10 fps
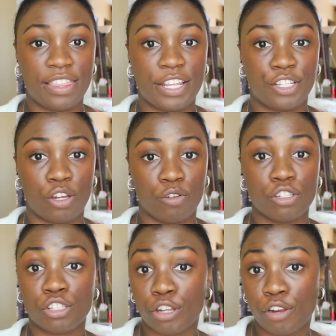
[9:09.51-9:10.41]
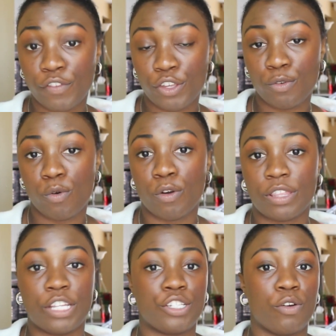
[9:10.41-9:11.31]
that don't serve you
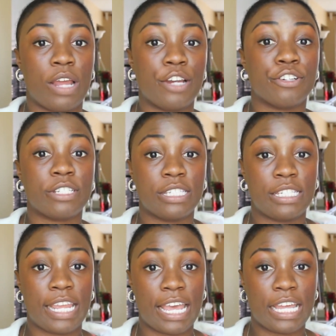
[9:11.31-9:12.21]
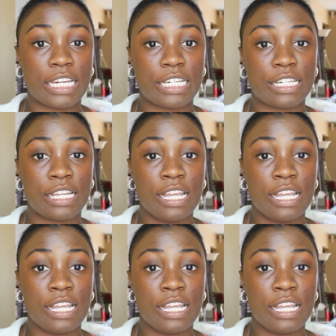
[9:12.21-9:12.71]
or that don't understand